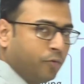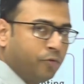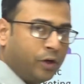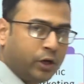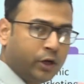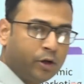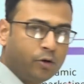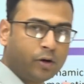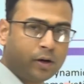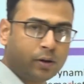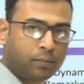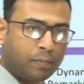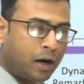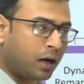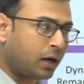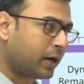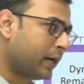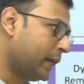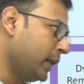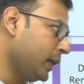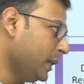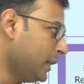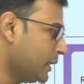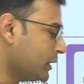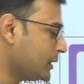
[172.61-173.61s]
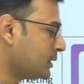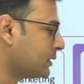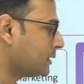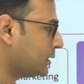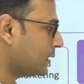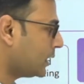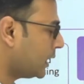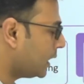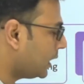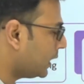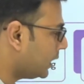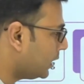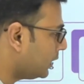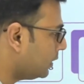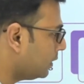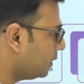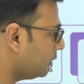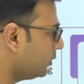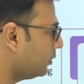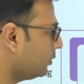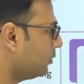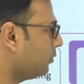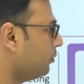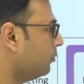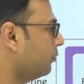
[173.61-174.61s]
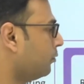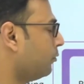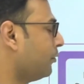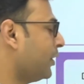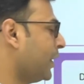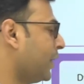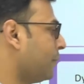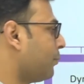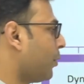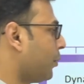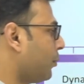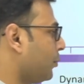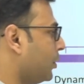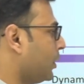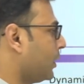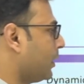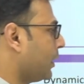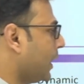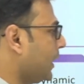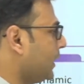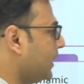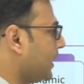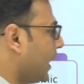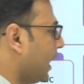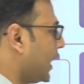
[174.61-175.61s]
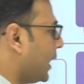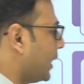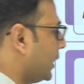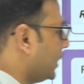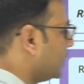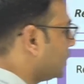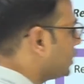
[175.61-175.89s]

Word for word: video remarketing is uh, very popular, right? And